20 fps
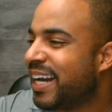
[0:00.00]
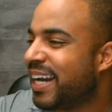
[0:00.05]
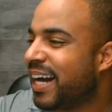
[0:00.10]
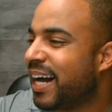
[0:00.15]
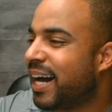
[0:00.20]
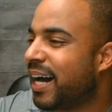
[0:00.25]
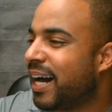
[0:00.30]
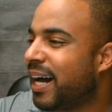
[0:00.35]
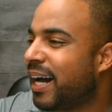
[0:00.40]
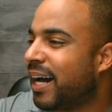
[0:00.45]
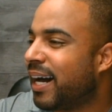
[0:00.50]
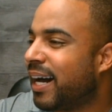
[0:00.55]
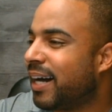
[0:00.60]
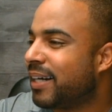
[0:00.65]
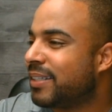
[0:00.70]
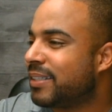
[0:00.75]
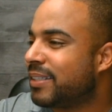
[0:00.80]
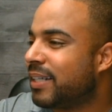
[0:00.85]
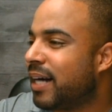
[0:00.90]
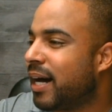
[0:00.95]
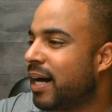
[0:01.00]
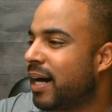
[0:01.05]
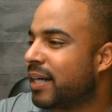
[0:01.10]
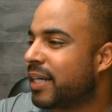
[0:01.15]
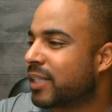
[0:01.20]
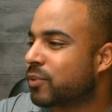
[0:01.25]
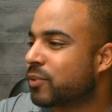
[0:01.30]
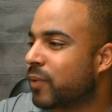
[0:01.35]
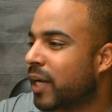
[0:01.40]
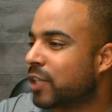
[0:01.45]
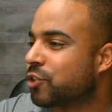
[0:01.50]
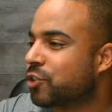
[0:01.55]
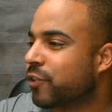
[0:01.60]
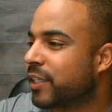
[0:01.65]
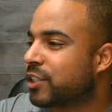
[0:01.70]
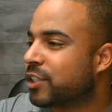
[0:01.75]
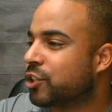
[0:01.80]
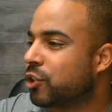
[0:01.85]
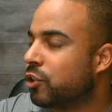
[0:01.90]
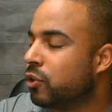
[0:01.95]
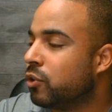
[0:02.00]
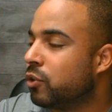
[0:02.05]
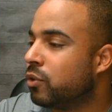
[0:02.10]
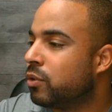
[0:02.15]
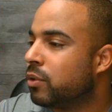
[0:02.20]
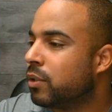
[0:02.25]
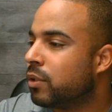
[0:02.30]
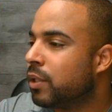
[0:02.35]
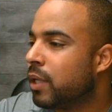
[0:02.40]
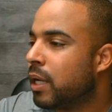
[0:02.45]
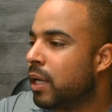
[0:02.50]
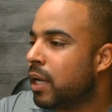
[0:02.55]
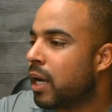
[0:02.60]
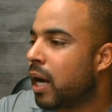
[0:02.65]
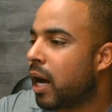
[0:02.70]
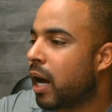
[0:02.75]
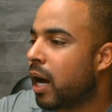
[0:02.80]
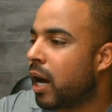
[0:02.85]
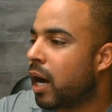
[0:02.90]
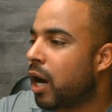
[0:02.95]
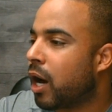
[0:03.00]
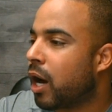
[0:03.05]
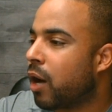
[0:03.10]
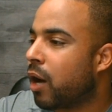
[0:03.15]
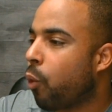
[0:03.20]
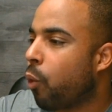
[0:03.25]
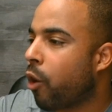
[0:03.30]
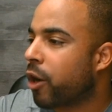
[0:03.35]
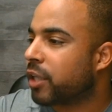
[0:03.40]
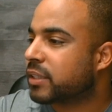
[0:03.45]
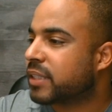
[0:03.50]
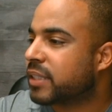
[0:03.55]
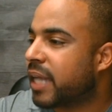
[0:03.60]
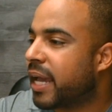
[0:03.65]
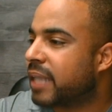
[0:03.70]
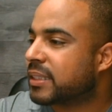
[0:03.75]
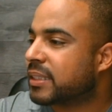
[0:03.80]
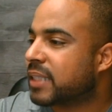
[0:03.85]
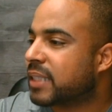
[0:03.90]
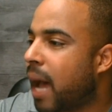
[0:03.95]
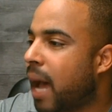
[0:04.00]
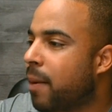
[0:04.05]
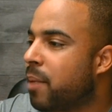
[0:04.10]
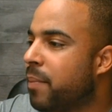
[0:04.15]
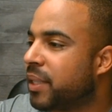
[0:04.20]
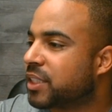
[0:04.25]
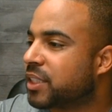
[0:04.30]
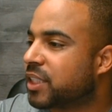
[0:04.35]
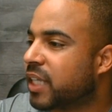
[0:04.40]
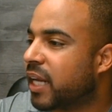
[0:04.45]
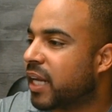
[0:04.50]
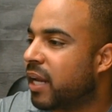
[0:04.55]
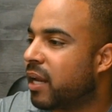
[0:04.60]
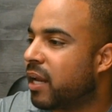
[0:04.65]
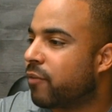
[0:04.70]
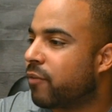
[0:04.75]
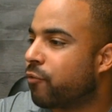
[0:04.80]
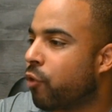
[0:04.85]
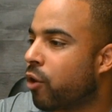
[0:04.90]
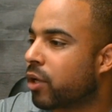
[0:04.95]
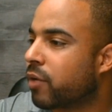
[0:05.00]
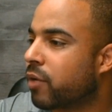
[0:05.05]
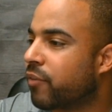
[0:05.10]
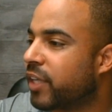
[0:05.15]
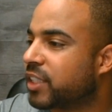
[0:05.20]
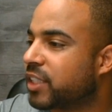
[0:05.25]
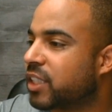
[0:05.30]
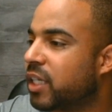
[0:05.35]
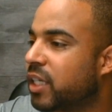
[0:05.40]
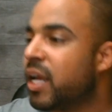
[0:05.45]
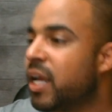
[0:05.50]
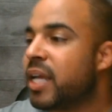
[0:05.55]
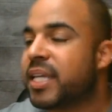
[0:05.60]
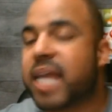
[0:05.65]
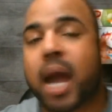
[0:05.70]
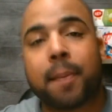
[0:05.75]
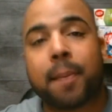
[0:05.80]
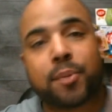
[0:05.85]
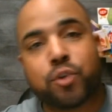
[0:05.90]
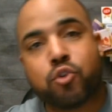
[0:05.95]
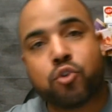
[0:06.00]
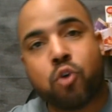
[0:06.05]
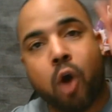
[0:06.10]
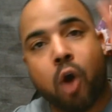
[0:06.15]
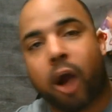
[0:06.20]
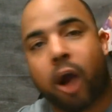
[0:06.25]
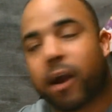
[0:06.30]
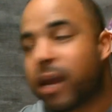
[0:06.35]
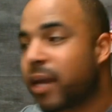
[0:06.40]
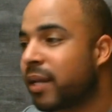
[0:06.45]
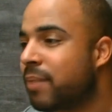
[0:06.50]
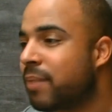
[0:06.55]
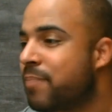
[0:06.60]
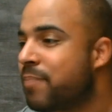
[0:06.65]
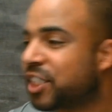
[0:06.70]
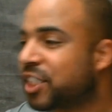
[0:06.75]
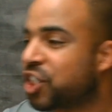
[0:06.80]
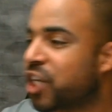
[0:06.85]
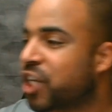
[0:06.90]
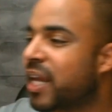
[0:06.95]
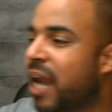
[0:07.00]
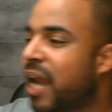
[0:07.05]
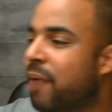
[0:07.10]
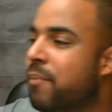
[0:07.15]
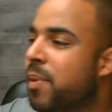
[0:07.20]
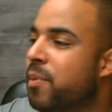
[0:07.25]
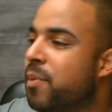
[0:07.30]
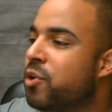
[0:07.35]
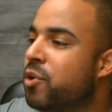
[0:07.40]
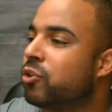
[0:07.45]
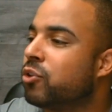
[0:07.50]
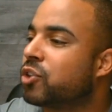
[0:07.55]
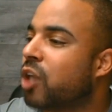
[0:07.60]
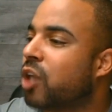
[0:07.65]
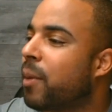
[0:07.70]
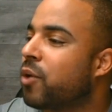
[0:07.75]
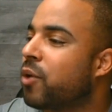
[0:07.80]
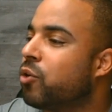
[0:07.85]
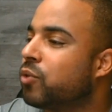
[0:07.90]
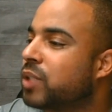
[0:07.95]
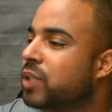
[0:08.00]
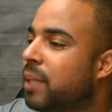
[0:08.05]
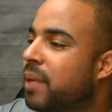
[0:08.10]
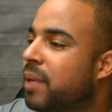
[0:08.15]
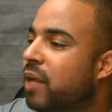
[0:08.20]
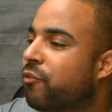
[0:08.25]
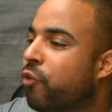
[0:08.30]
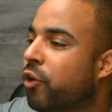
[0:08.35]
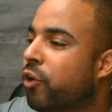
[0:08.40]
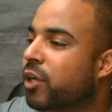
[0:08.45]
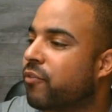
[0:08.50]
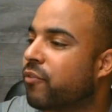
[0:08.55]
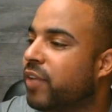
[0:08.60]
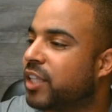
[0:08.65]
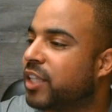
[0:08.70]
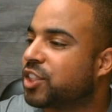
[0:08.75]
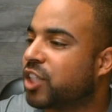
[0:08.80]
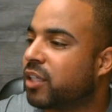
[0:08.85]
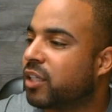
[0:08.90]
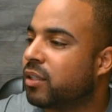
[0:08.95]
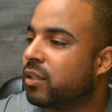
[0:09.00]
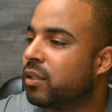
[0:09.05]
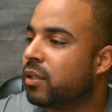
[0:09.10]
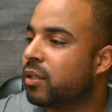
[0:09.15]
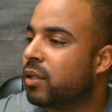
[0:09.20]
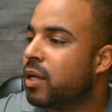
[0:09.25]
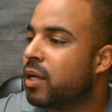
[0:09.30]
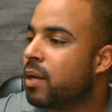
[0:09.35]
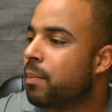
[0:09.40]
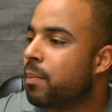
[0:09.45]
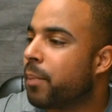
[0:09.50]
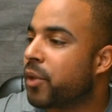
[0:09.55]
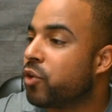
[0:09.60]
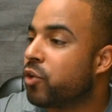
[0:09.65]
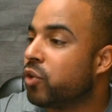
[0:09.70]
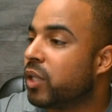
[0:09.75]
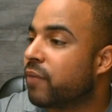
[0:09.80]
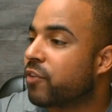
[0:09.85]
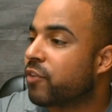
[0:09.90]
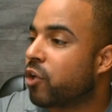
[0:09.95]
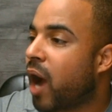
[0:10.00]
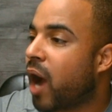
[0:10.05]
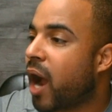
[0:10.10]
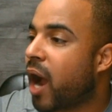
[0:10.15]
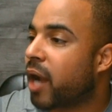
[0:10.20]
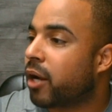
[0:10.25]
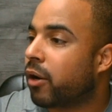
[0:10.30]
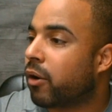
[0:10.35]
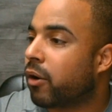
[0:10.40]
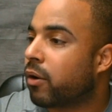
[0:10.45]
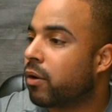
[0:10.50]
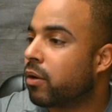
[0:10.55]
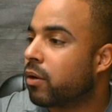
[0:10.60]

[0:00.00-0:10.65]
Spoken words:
That's what I drink too. Warrior says, I'm in Michigan for a convention. Yep, you are in Michigan. I remember you was talking about you was up there for a convention, but you live in Ohio.